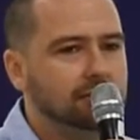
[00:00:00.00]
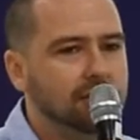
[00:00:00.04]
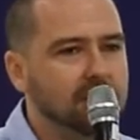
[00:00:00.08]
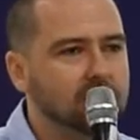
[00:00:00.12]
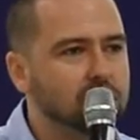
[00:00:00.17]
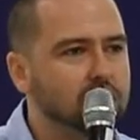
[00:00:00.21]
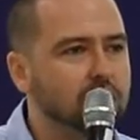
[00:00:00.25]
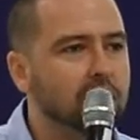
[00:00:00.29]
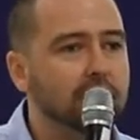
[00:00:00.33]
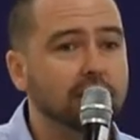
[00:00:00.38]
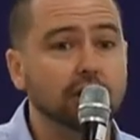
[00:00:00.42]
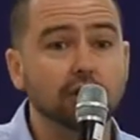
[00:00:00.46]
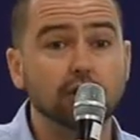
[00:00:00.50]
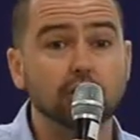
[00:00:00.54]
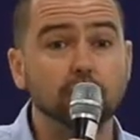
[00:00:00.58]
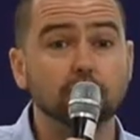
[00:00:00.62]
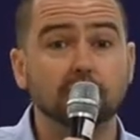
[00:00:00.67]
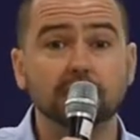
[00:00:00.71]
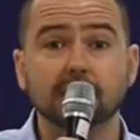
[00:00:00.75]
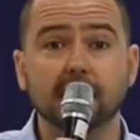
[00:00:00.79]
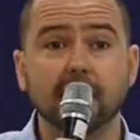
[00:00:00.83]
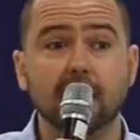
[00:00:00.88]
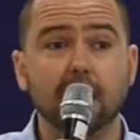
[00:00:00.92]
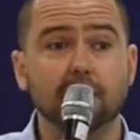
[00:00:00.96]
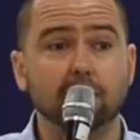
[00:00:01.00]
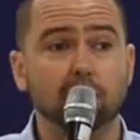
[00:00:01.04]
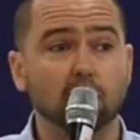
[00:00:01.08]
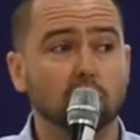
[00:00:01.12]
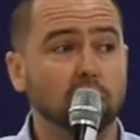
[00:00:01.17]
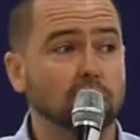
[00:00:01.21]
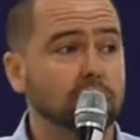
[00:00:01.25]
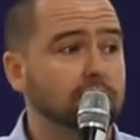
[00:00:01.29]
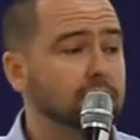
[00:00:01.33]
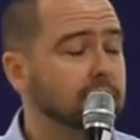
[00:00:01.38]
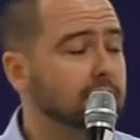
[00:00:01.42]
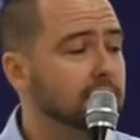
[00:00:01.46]
much like you do at the
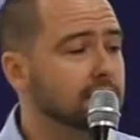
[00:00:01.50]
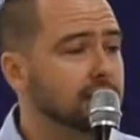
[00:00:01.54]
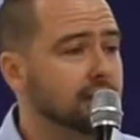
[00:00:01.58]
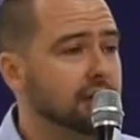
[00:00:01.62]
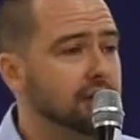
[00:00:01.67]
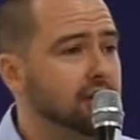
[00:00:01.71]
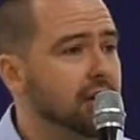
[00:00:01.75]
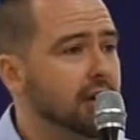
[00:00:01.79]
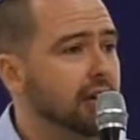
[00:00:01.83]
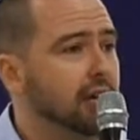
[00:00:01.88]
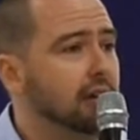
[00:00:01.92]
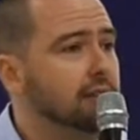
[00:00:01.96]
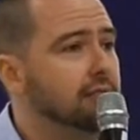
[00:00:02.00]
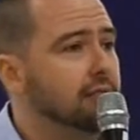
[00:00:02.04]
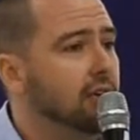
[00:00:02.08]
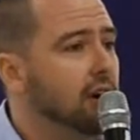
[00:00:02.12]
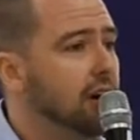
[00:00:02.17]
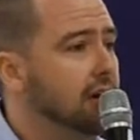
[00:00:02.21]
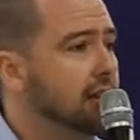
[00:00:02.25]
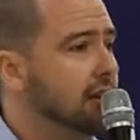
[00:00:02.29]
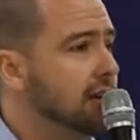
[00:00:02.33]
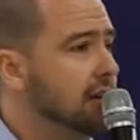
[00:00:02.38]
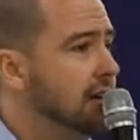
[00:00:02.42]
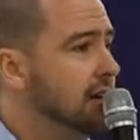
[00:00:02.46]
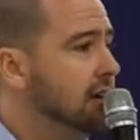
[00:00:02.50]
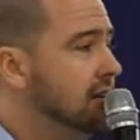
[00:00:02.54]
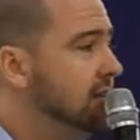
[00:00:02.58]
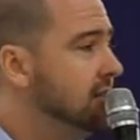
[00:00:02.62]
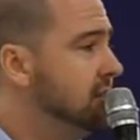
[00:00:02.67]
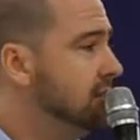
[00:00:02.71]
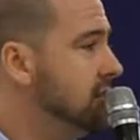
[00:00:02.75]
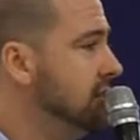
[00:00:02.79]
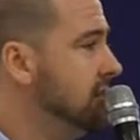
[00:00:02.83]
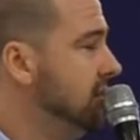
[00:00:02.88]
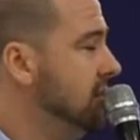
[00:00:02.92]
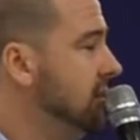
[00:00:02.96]
airport. They check in by the
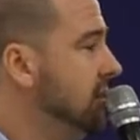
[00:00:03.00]
kiosk.